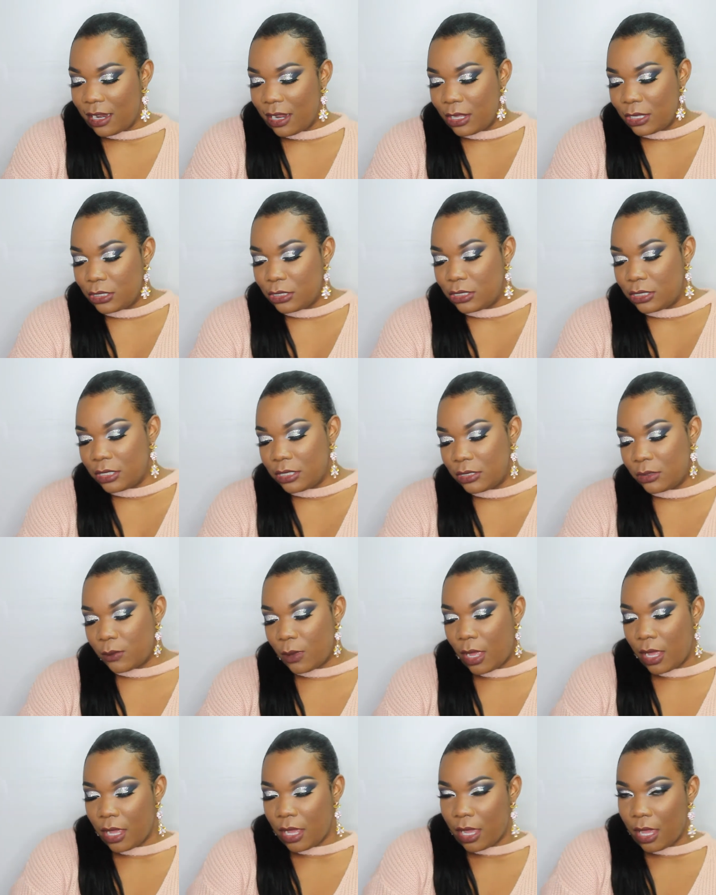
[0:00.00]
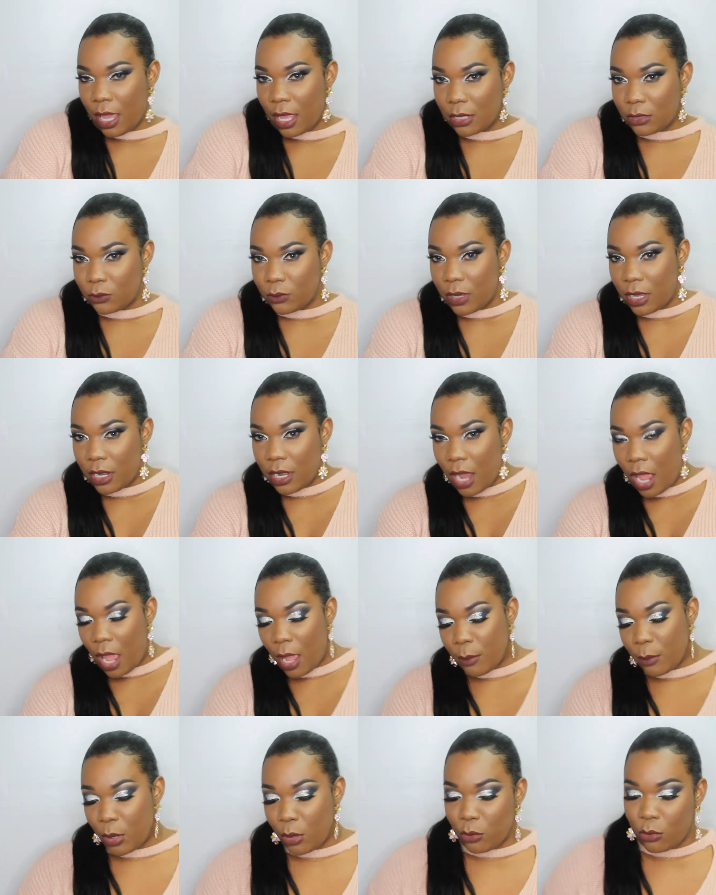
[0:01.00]
But she's quiet when
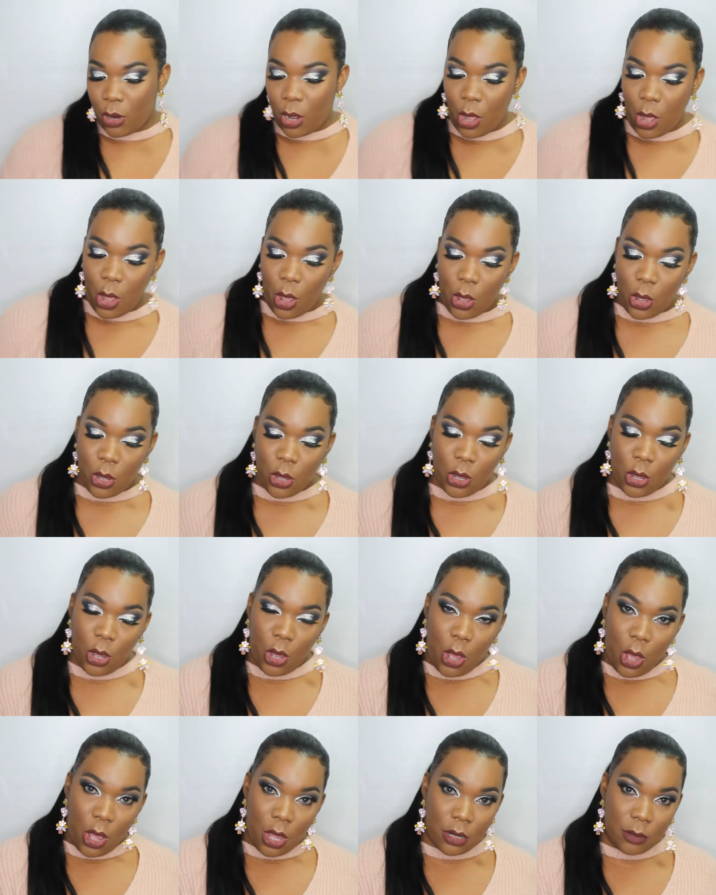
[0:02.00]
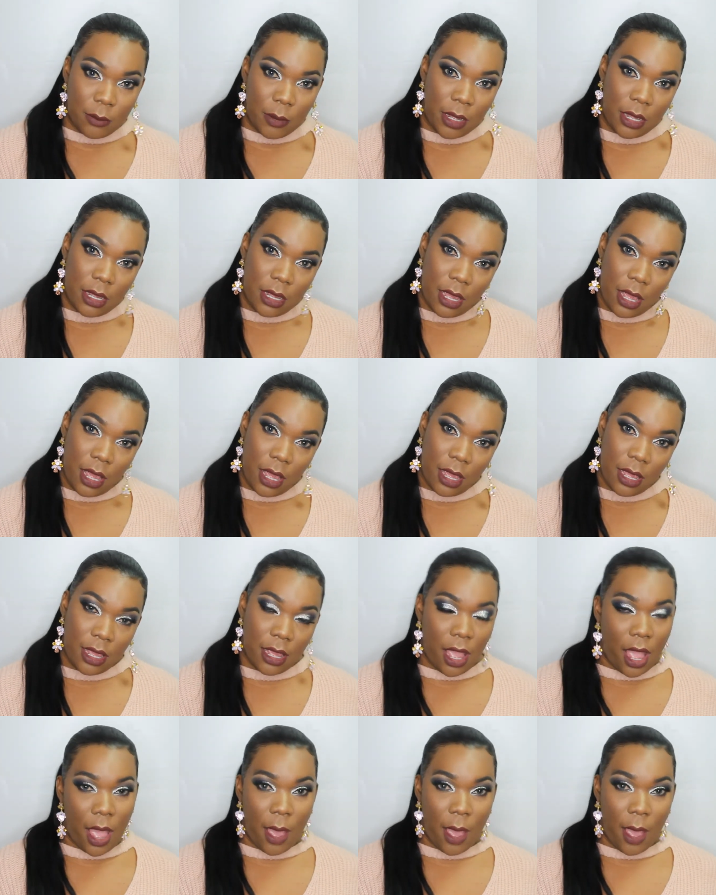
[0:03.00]
I'm around. Caught my eye.